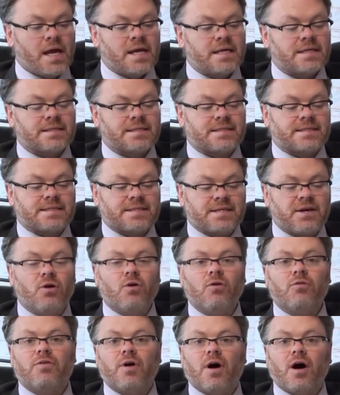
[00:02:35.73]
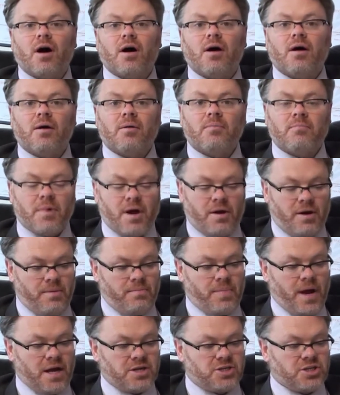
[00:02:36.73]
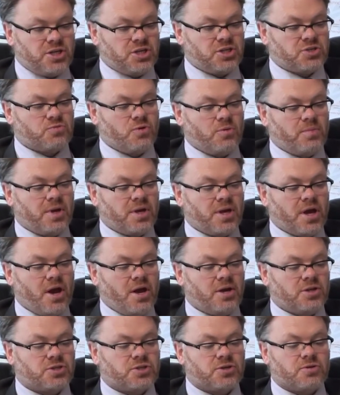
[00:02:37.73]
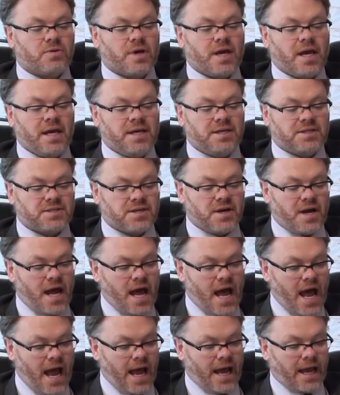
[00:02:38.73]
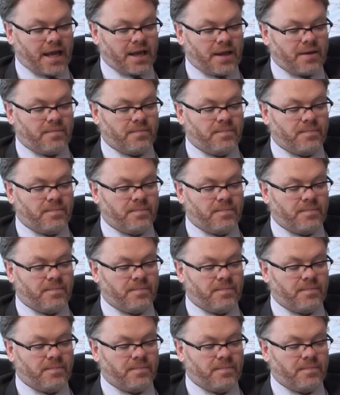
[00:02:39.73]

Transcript: Silver merit badges will be going to Issa L,